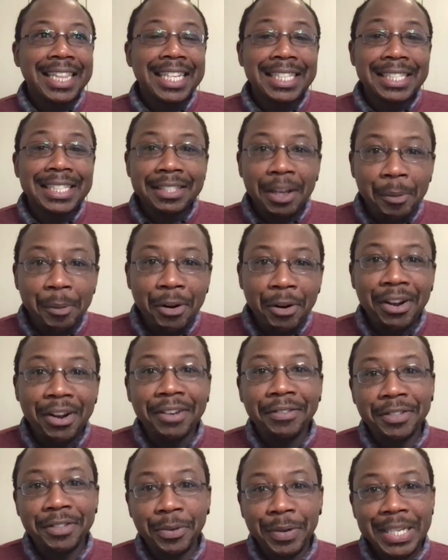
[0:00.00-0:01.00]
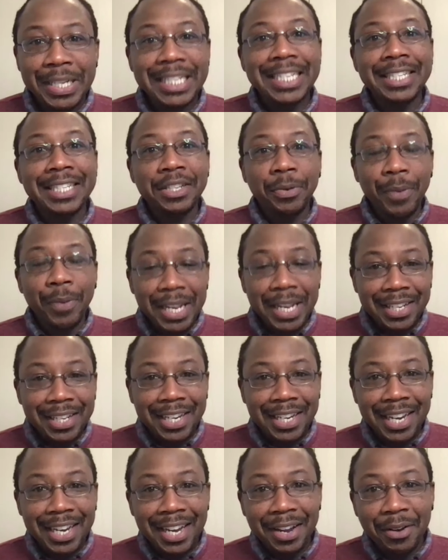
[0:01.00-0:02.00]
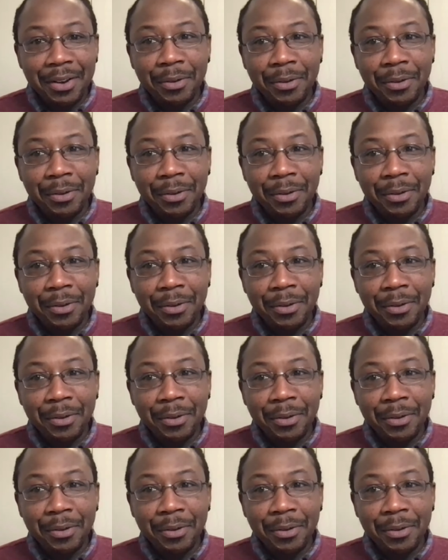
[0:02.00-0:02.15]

the summer of 2020,